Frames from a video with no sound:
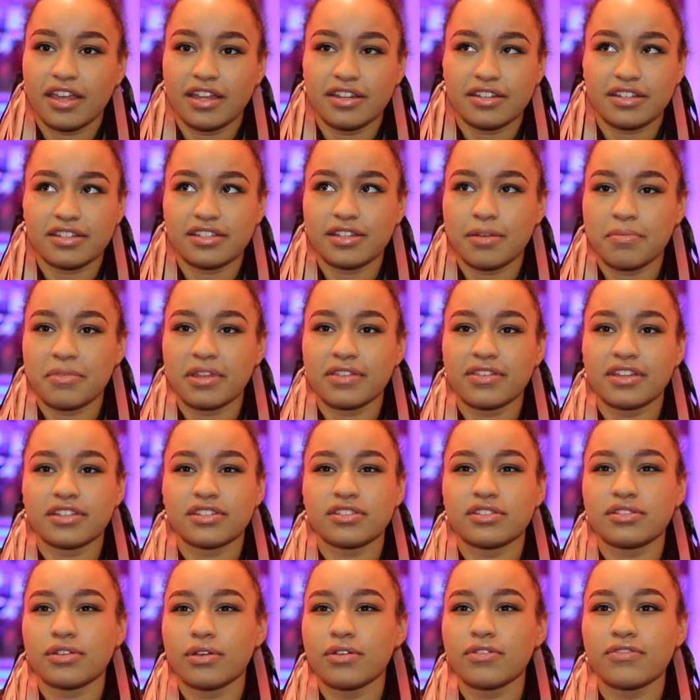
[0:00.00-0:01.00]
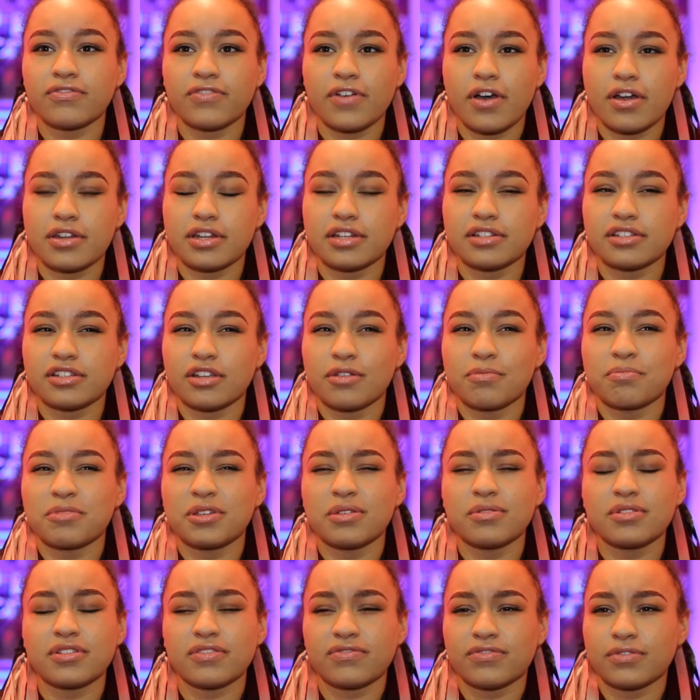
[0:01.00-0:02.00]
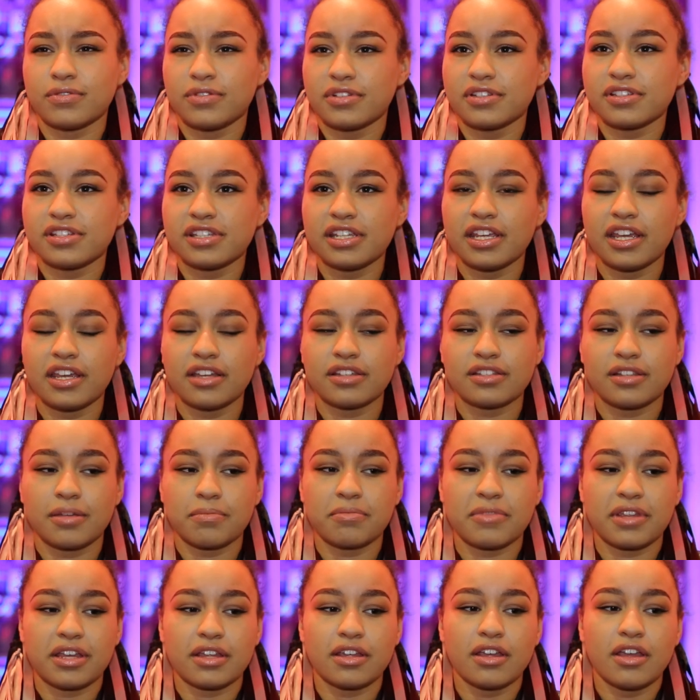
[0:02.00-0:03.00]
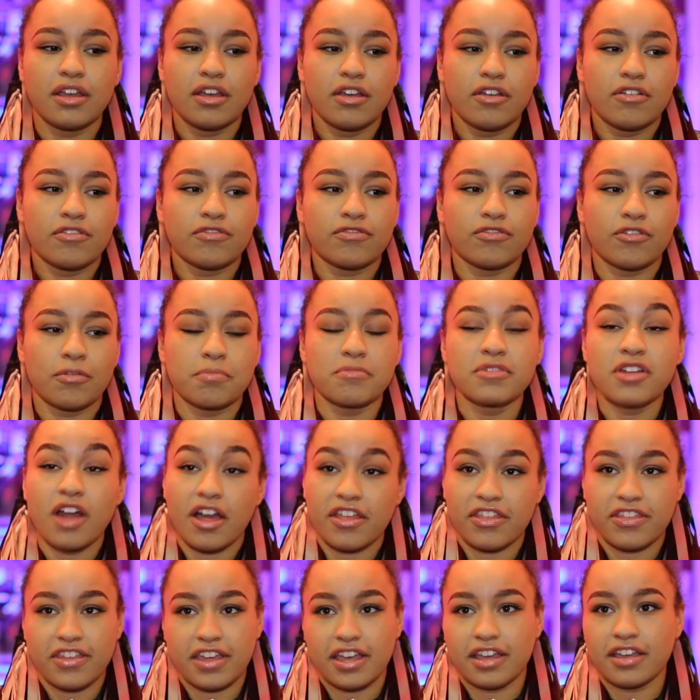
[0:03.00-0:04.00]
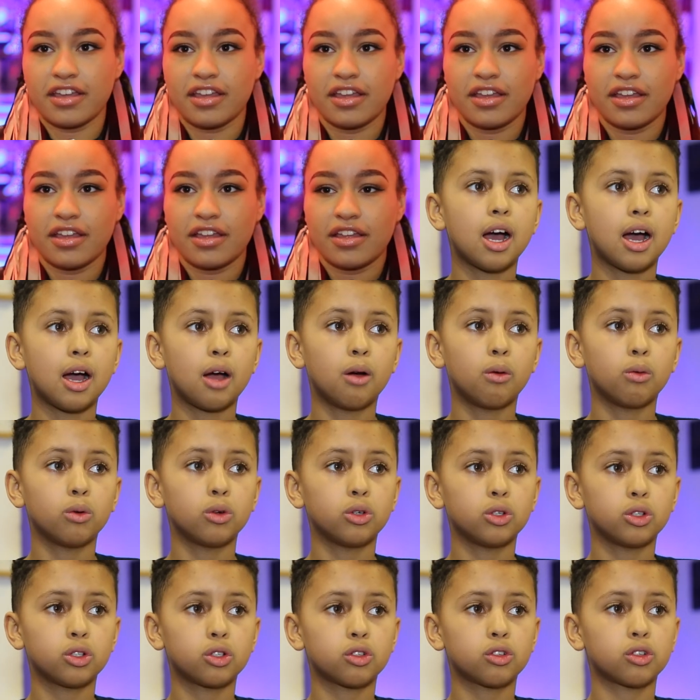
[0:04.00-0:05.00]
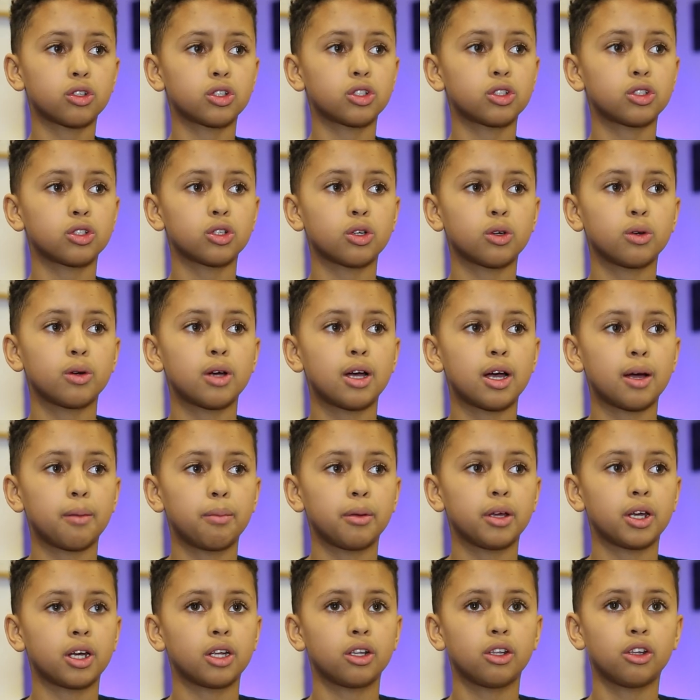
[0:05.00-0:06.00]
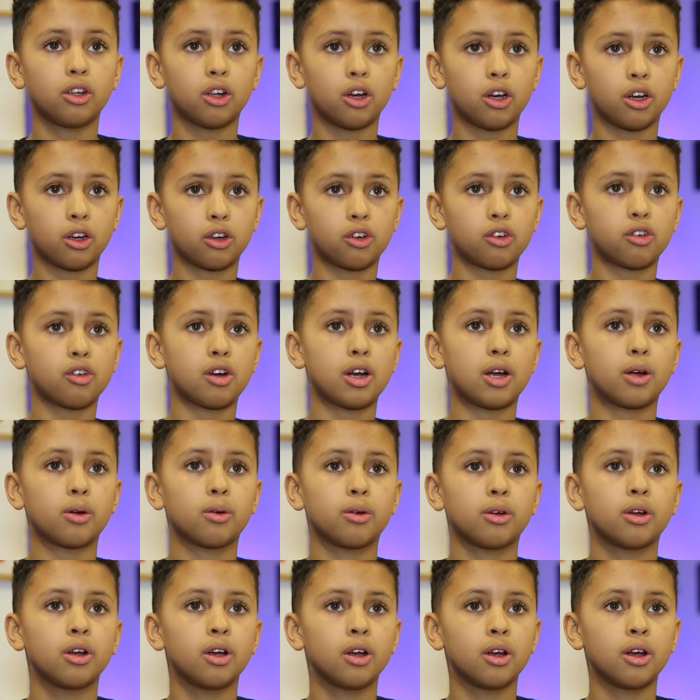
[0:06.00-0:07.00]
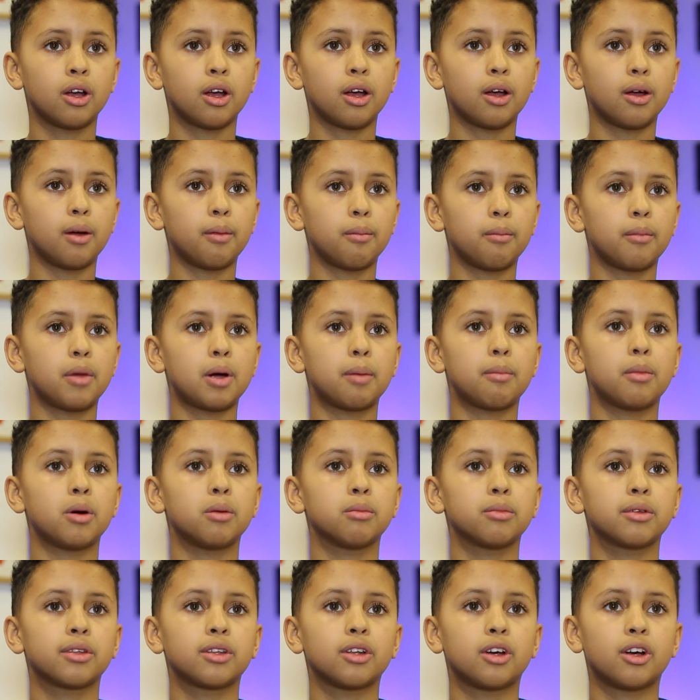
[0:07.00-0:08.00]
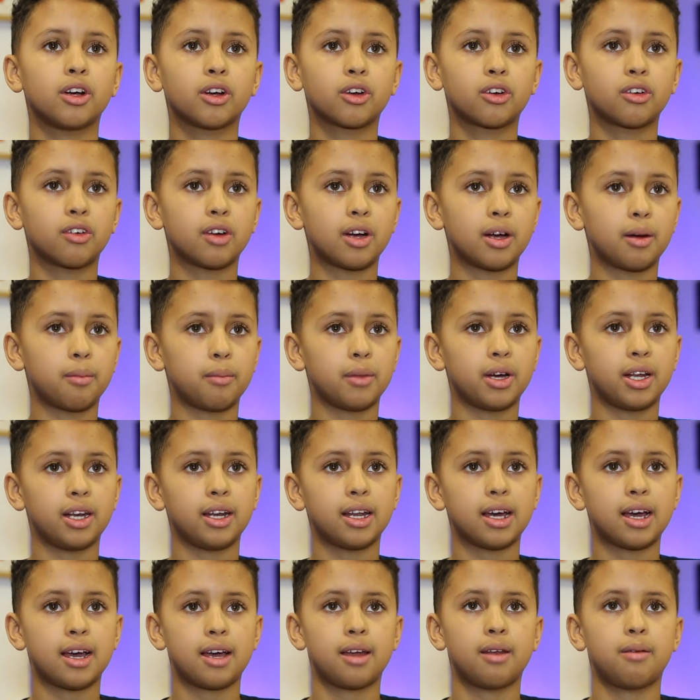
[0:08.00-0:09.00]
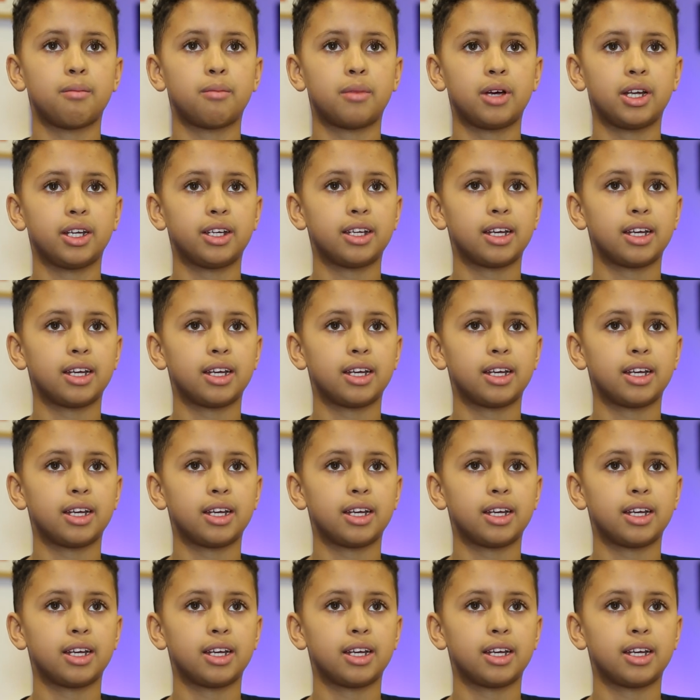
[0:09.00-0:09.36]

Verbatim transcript: into something that's so fun and so beautiful and seeing something from nothing I was so happy I started crying. Um, my mum started crying, my nan, my